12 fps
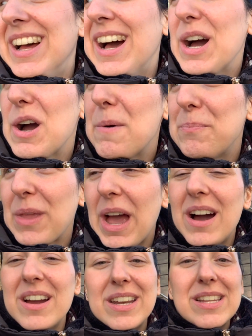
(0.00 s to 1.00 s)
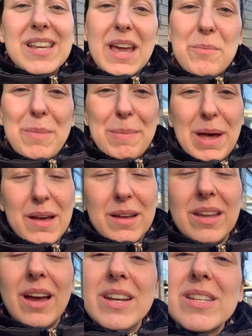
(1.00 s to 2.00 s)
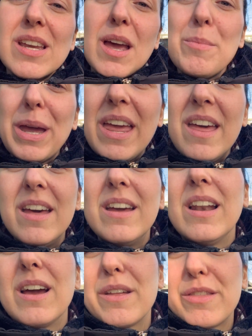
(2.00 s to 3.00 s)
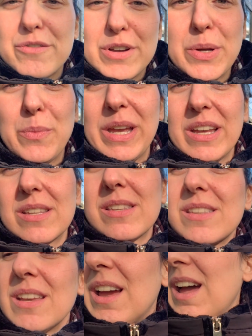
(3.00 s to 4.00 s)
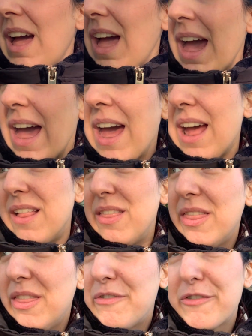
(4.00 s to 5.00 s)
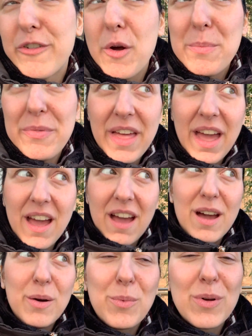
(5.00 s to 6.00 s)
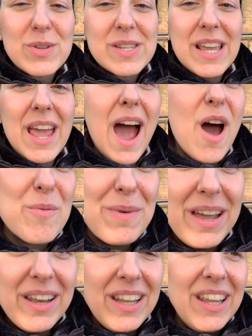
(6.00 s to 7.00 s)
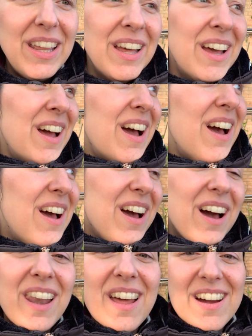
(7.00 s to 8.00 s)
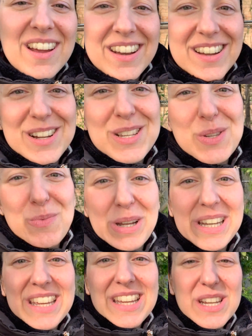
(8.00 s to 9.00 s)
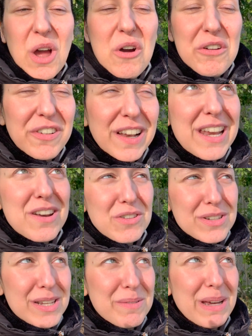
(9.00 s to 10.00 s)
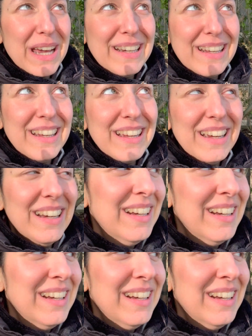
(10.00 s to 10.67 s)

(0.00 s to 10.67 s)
Um, I need to come back. I need to come back here in like three weeks, and from there we'll see how many uh, aligners we need. Hopefully, not too many.